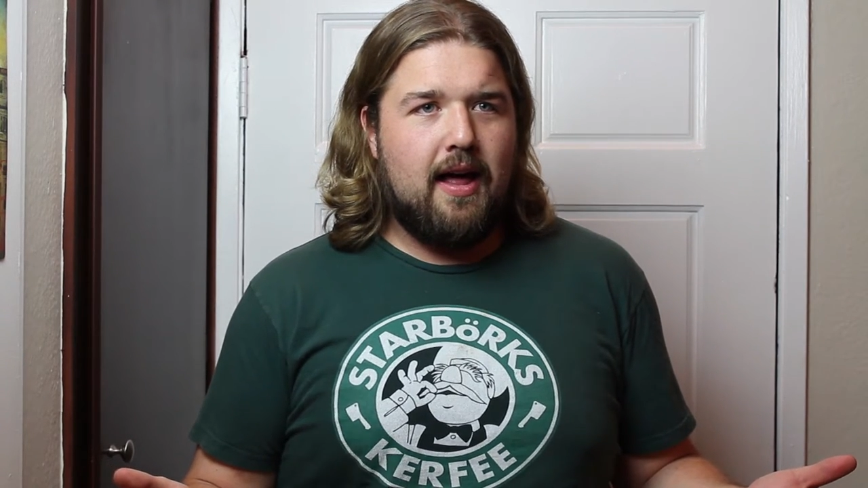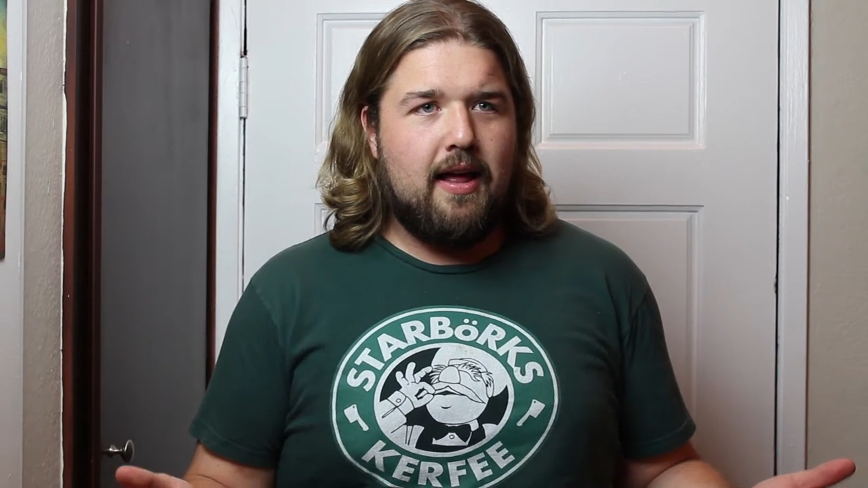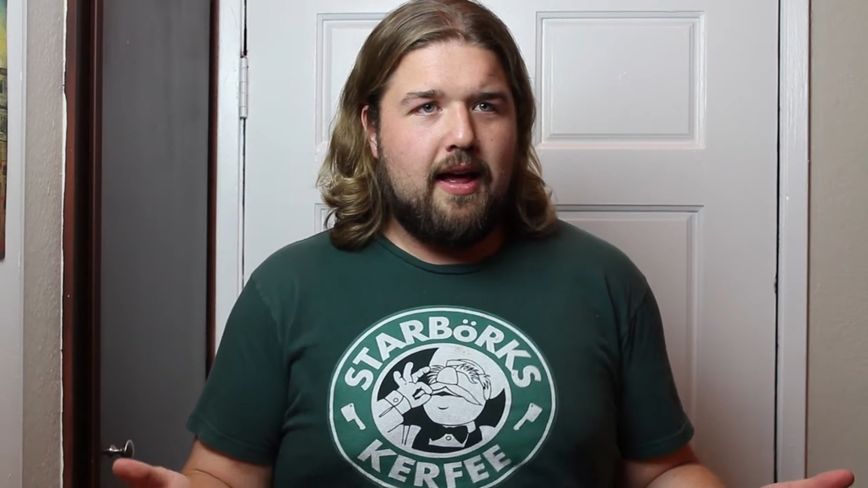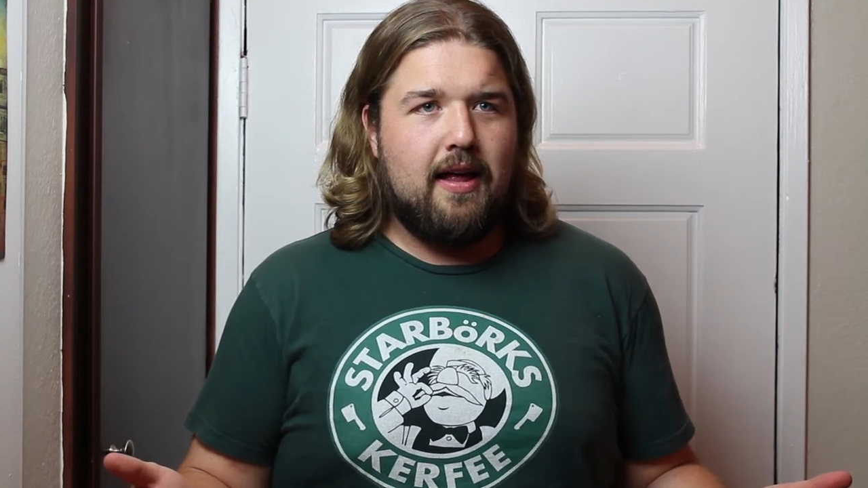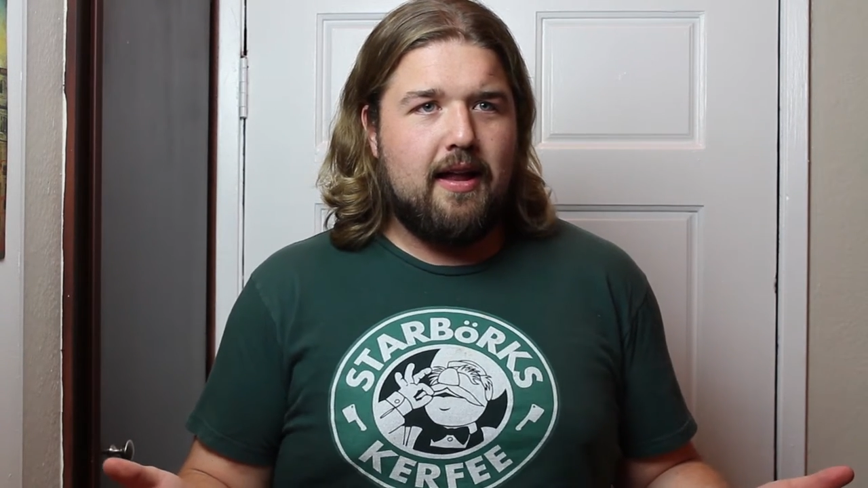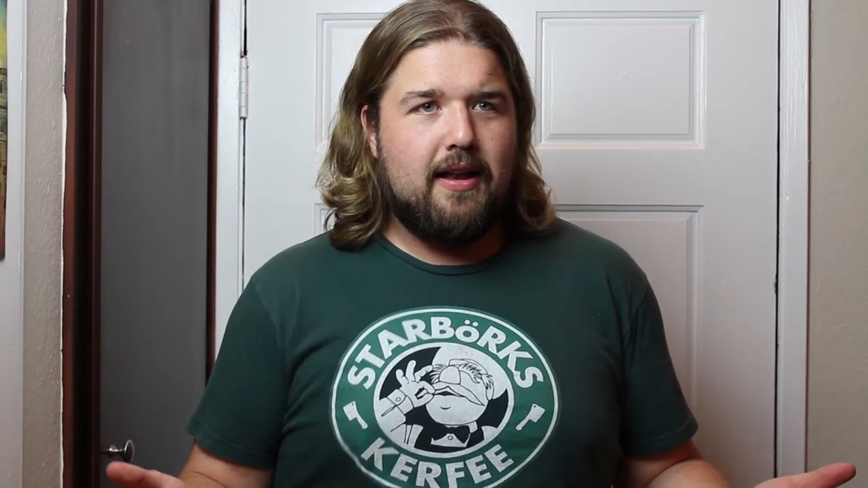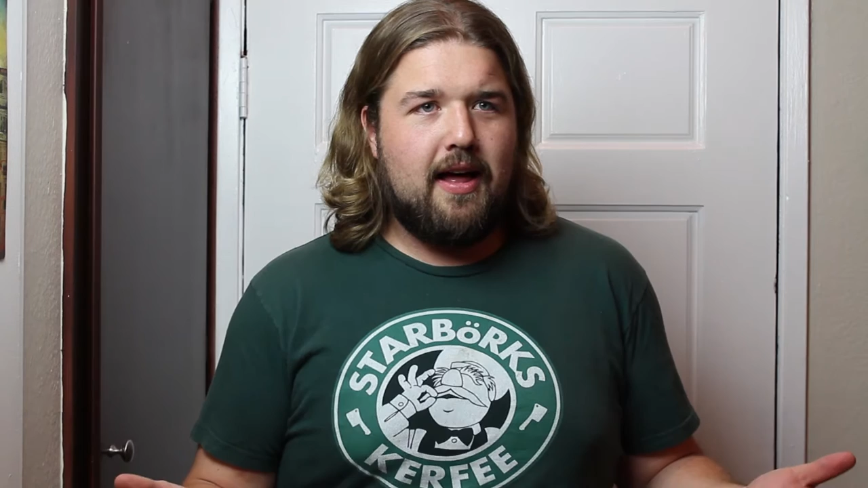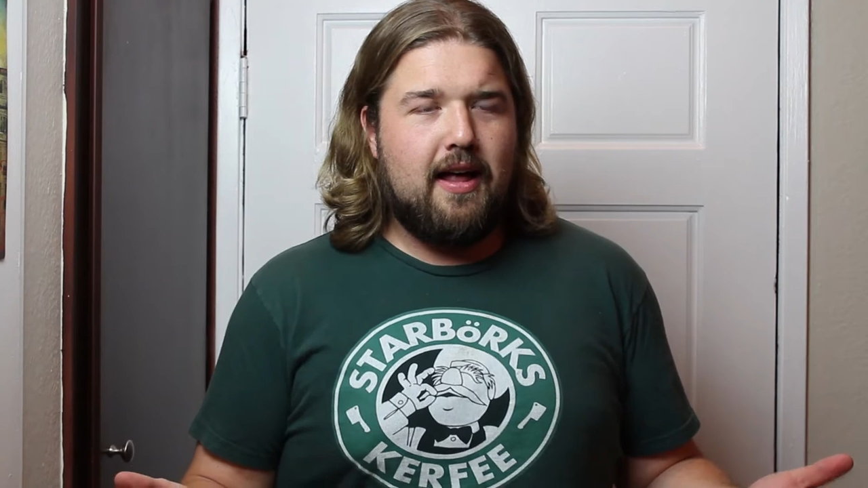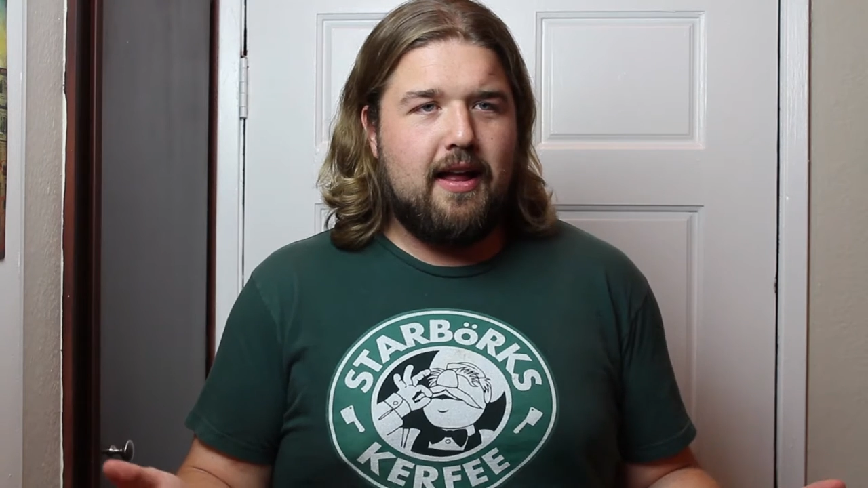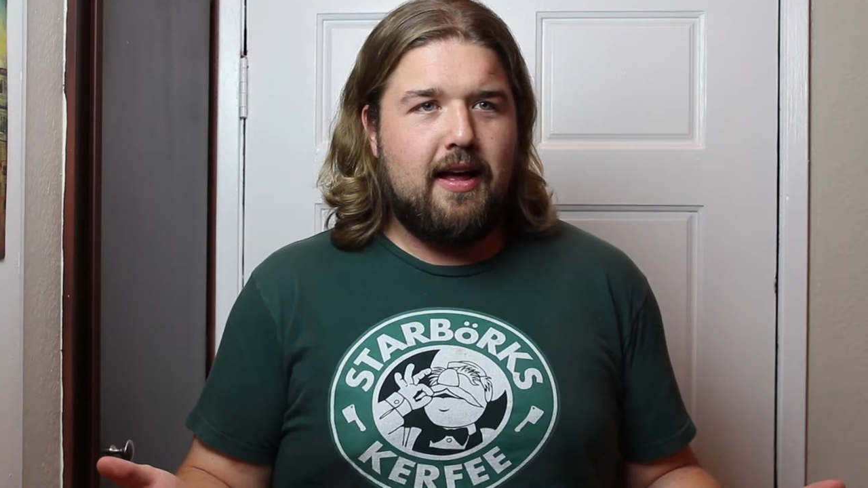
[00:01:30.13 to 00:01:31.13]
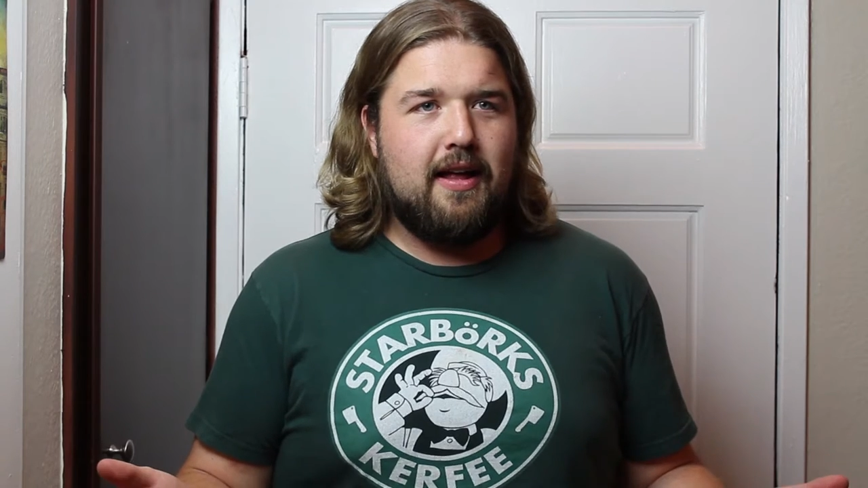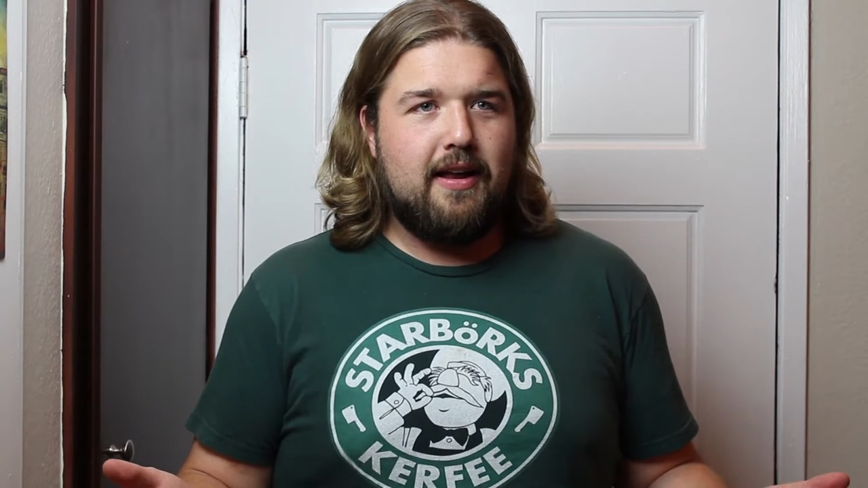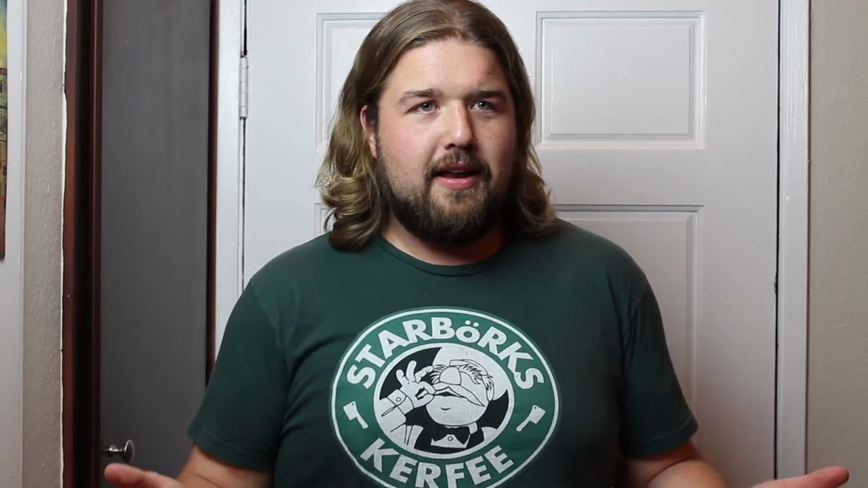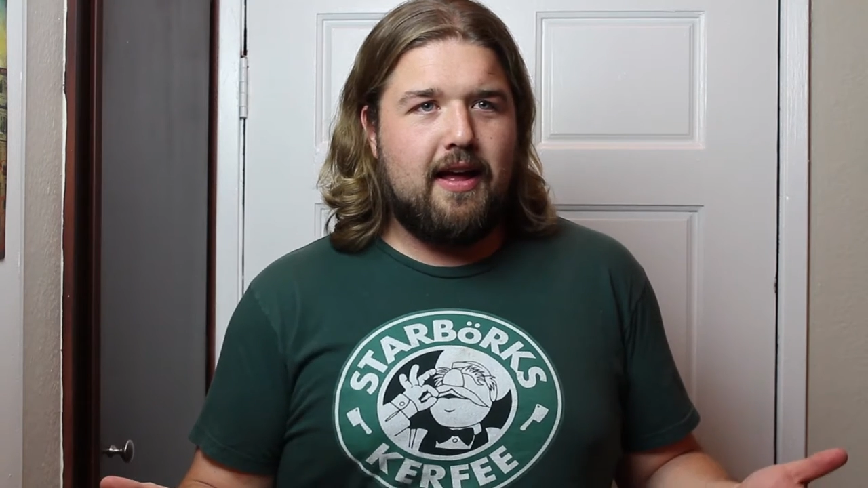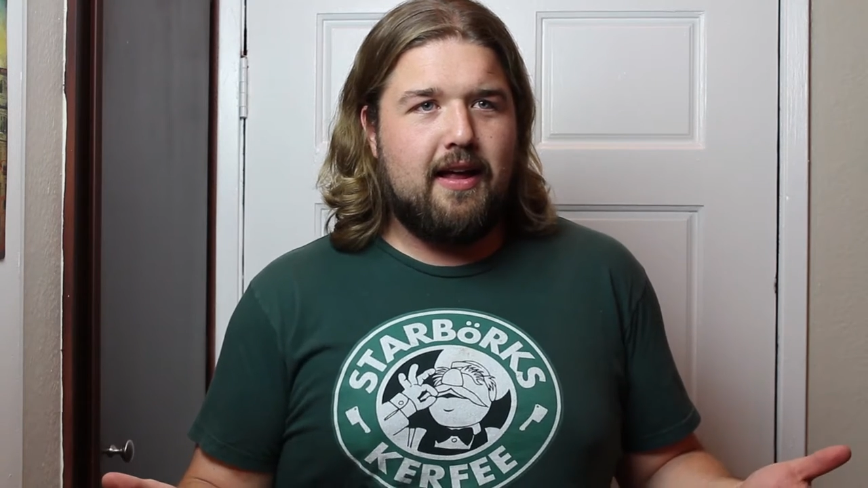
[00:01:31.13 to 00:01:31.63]
la la la
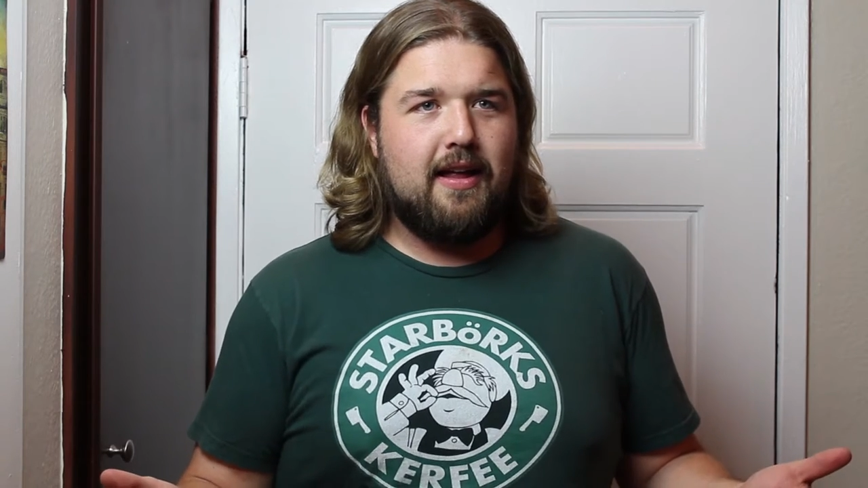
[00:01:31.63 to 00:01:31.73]
la.